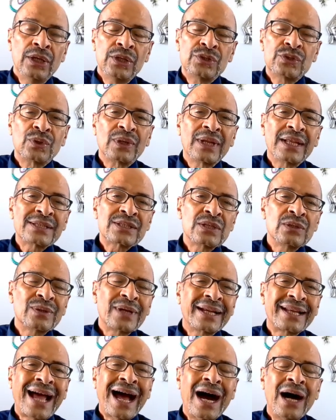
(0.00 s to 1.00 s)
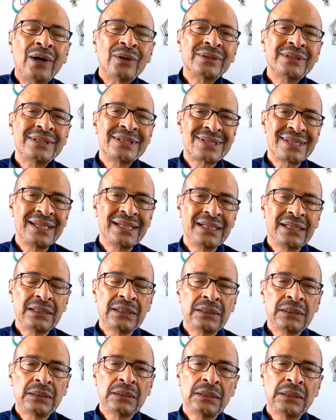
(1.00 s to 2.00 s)
So let's look at how this
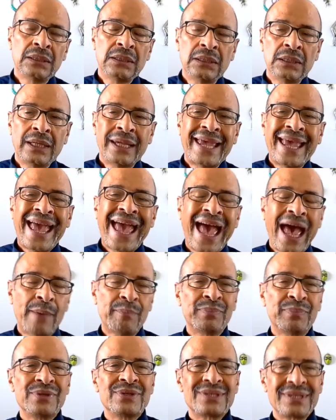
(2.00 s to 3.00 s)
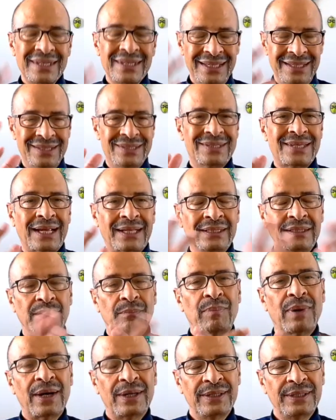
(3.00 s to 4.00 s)
thing happens inside the
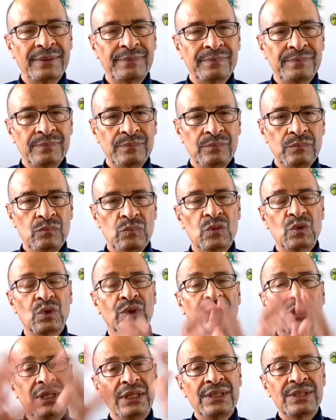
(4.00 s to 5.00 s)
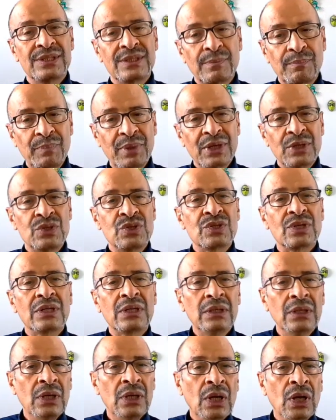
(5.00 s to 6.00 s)
body. So here's a
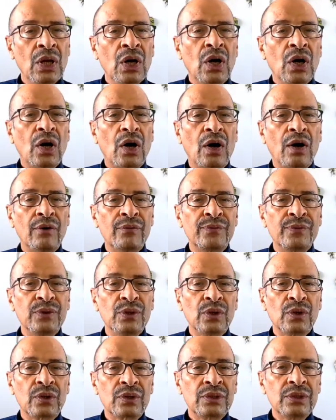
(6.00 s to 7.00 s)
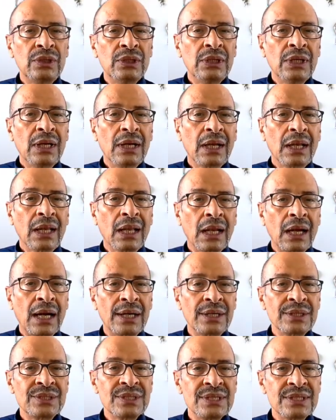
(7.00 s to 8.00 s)
picture of your
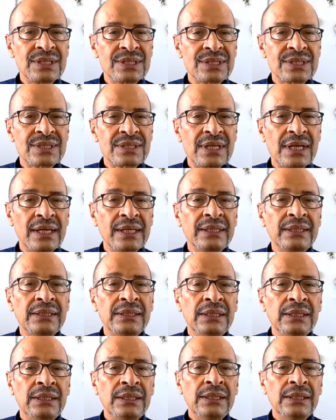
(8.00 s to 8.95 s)
large intestine